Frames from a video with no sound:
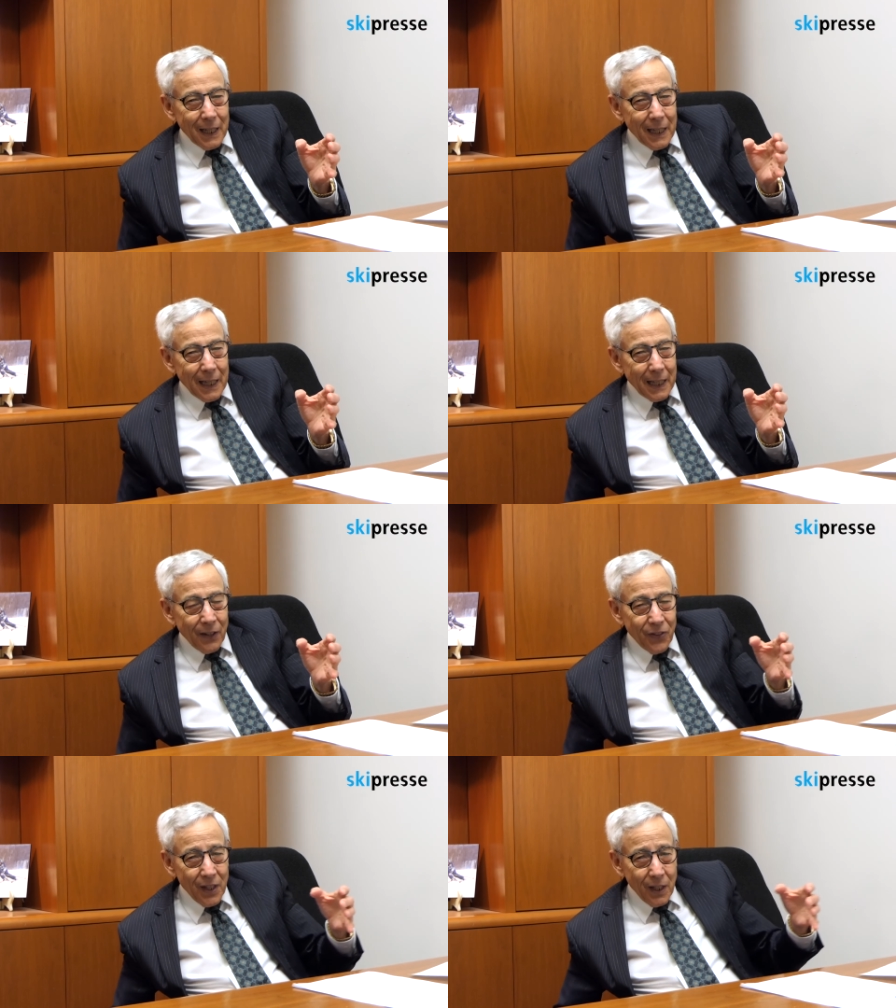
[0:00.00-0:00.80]
and I
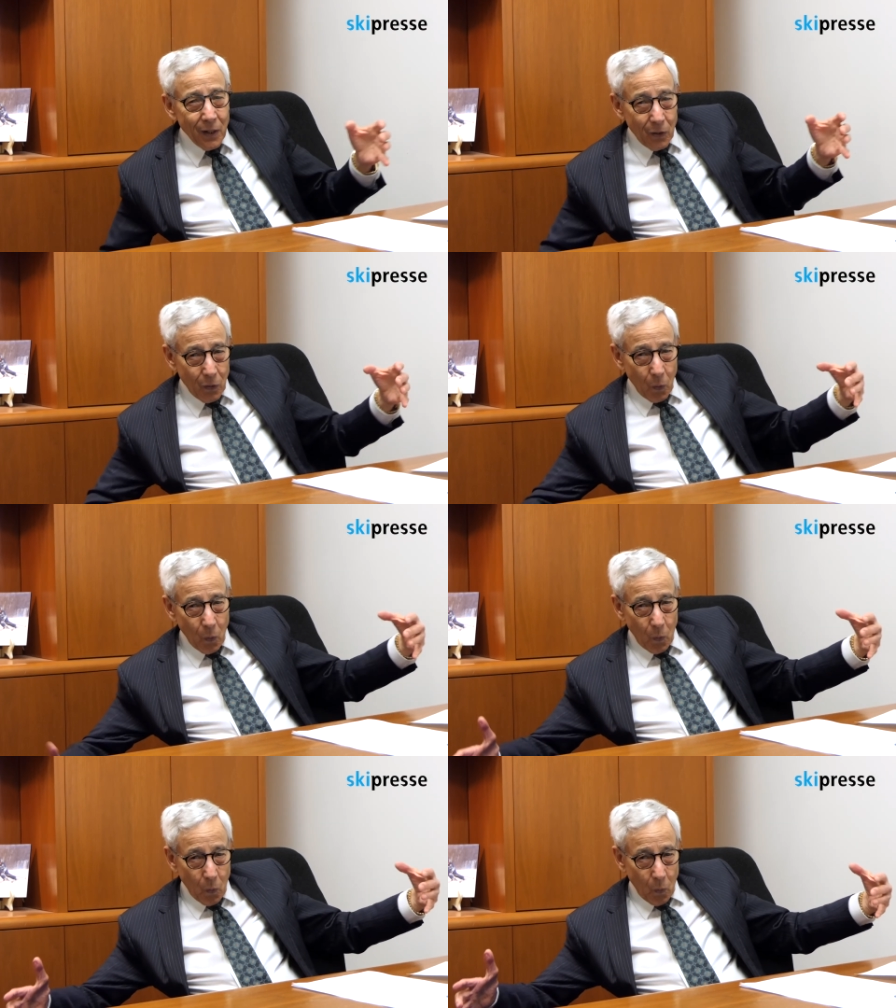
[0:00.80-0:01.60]
think
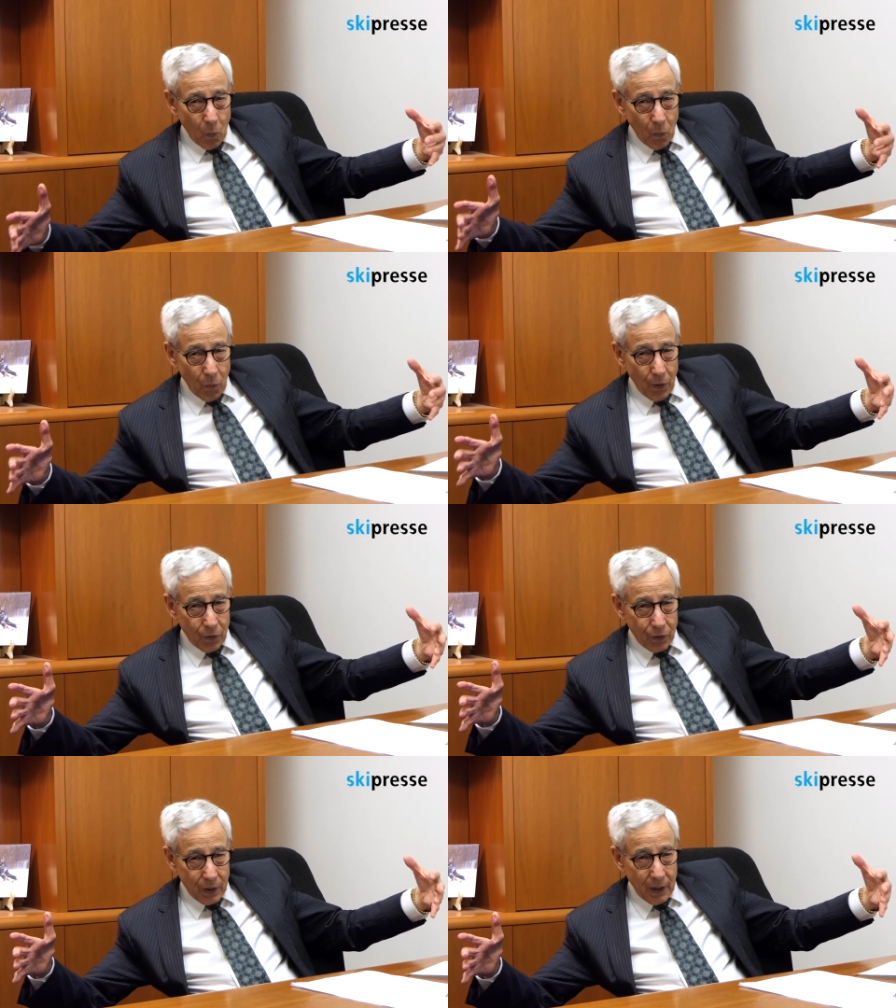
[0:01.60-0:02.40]
the
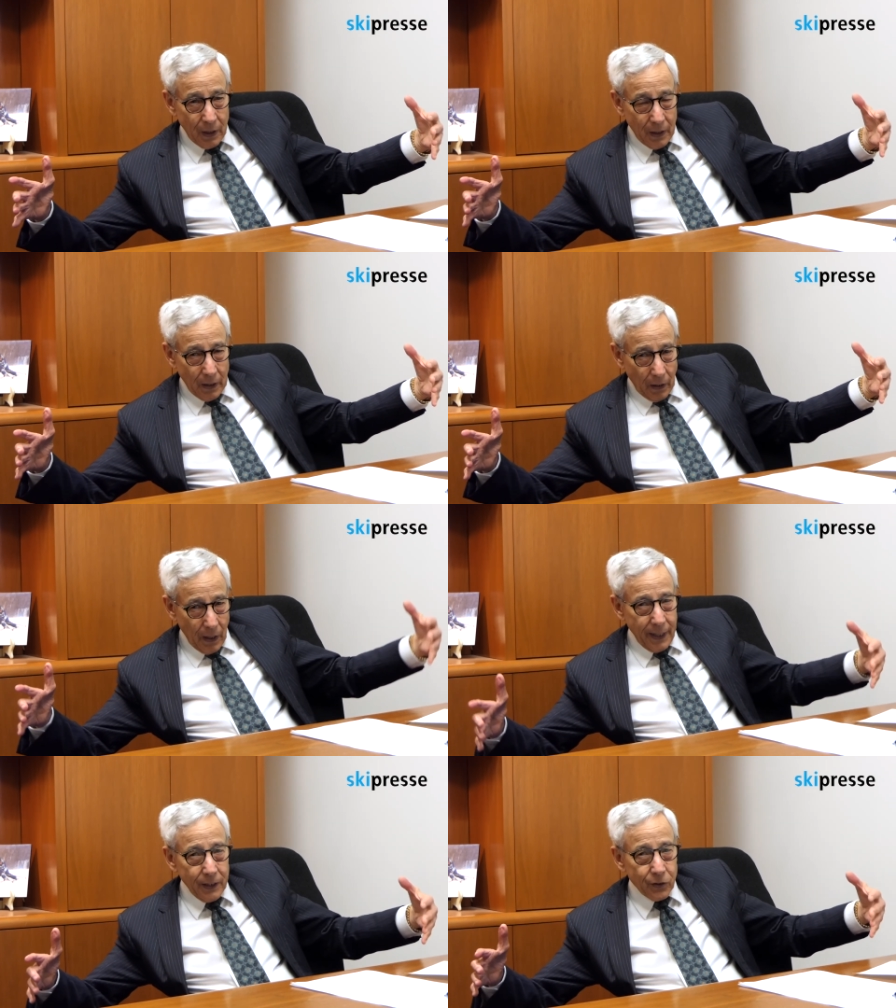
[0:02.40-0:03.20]
the
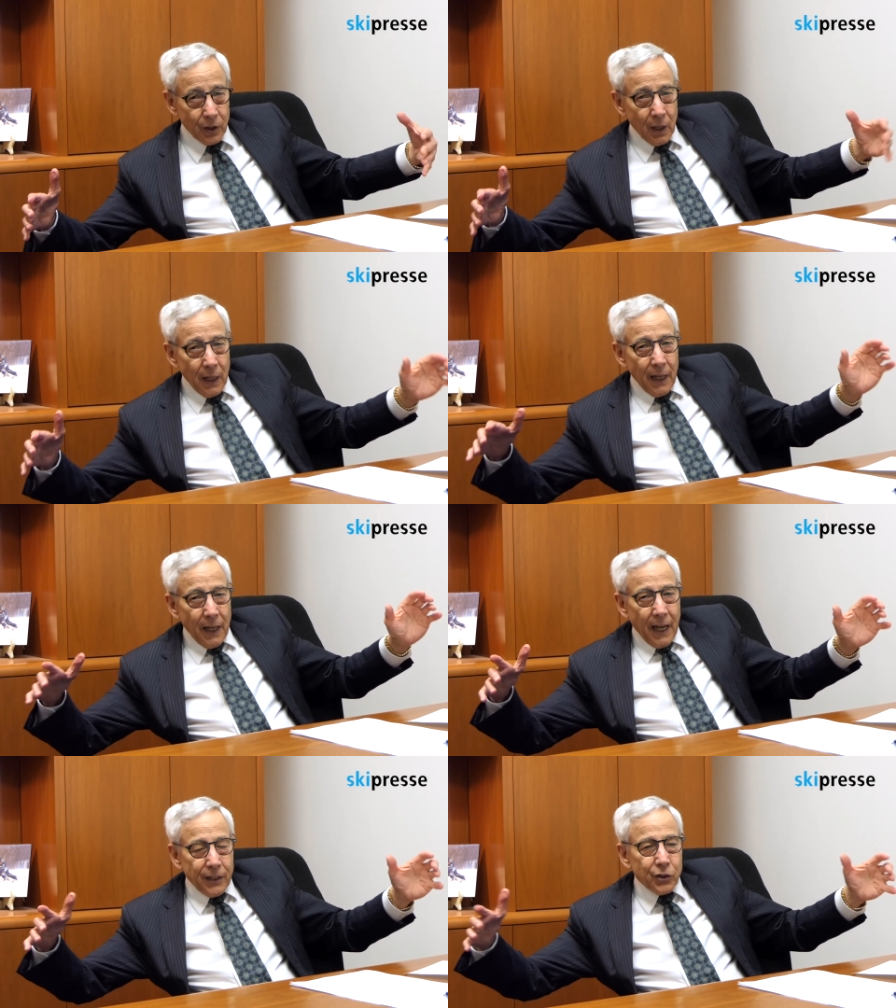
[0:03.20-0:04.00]
alliance
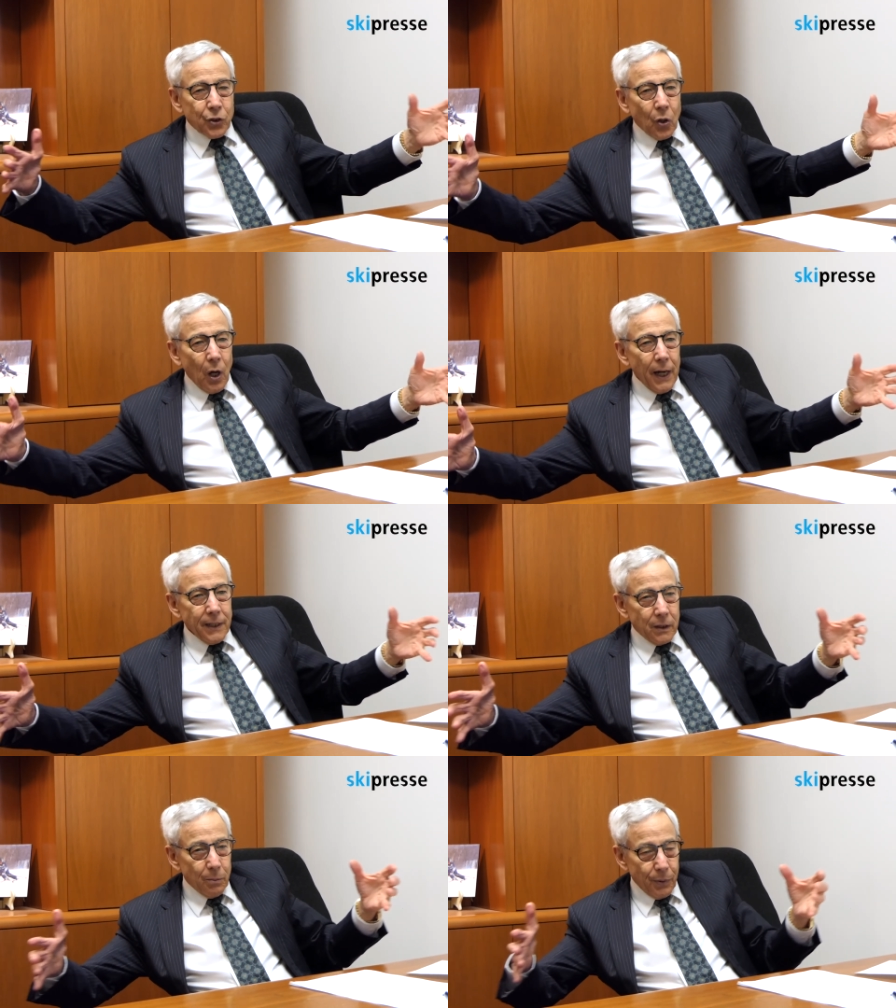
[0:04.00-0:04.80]
has
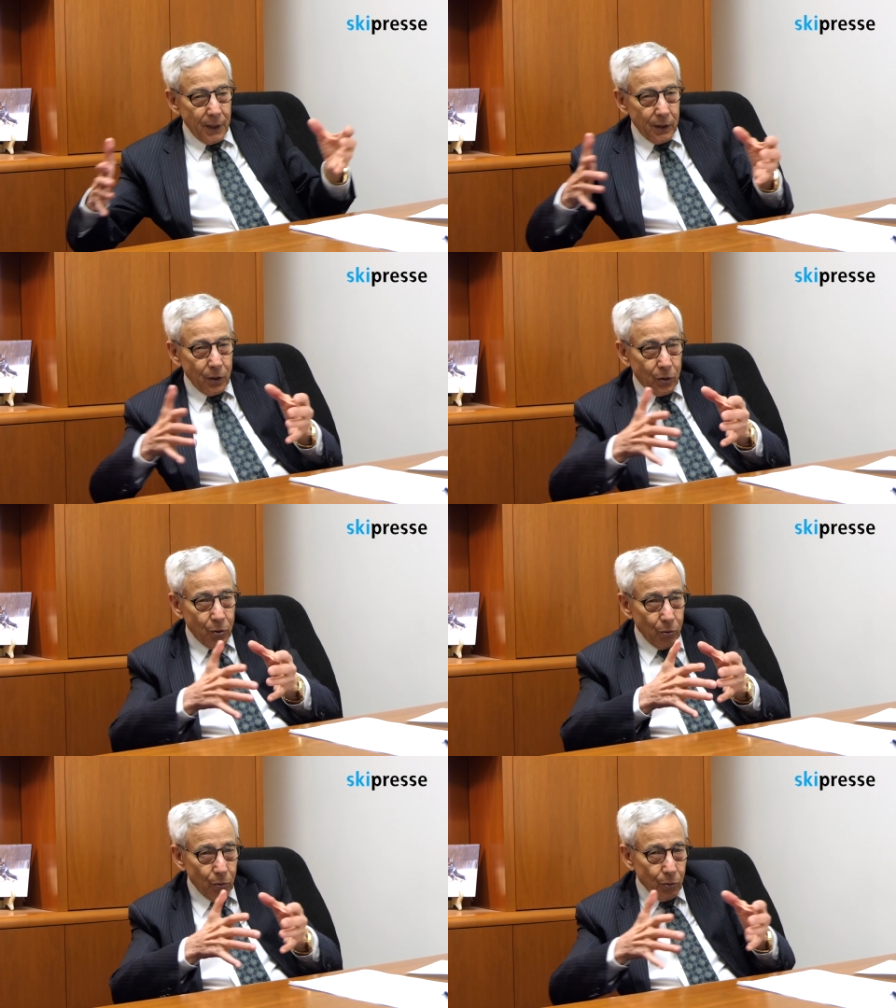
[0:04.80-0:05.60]
tried to bring the
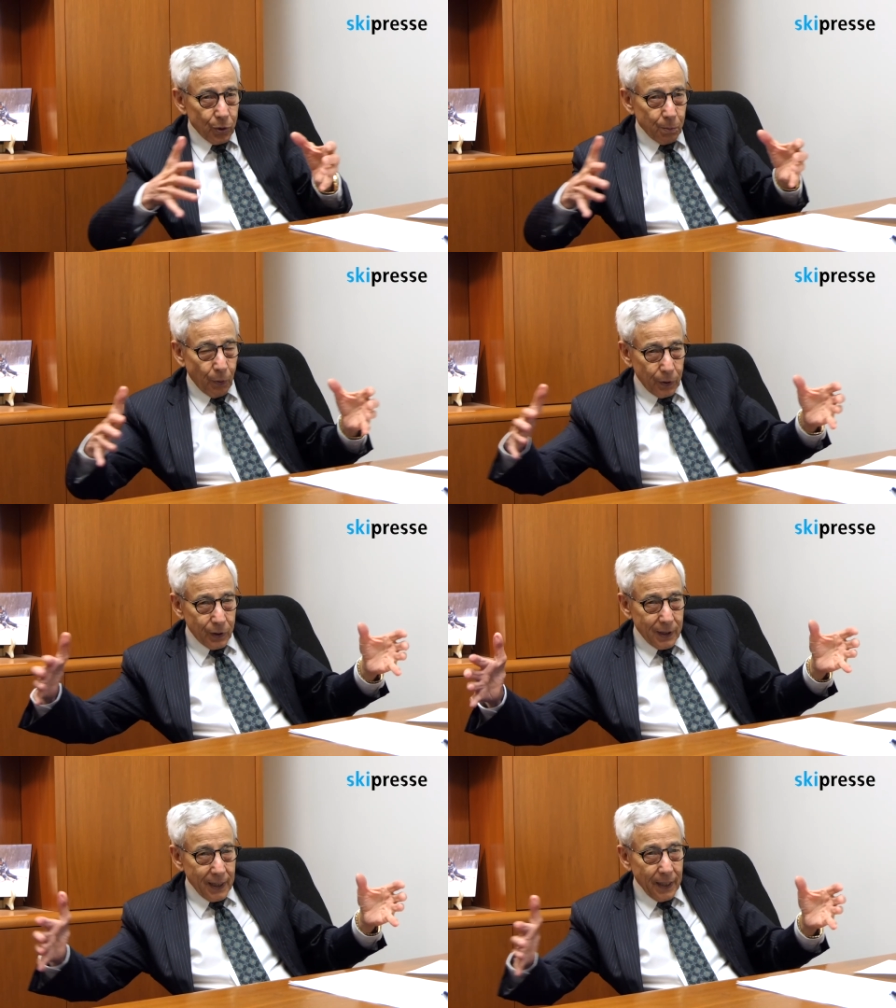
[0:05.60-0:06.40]
two
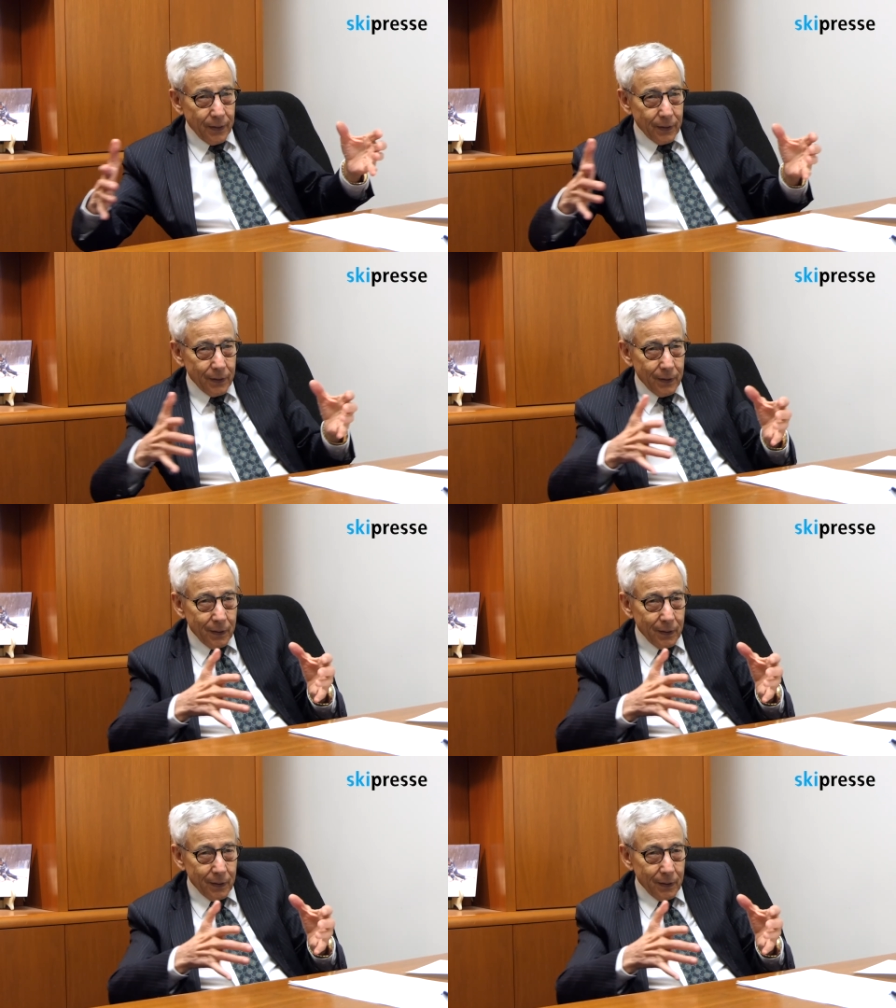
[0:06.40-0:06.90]
sports together,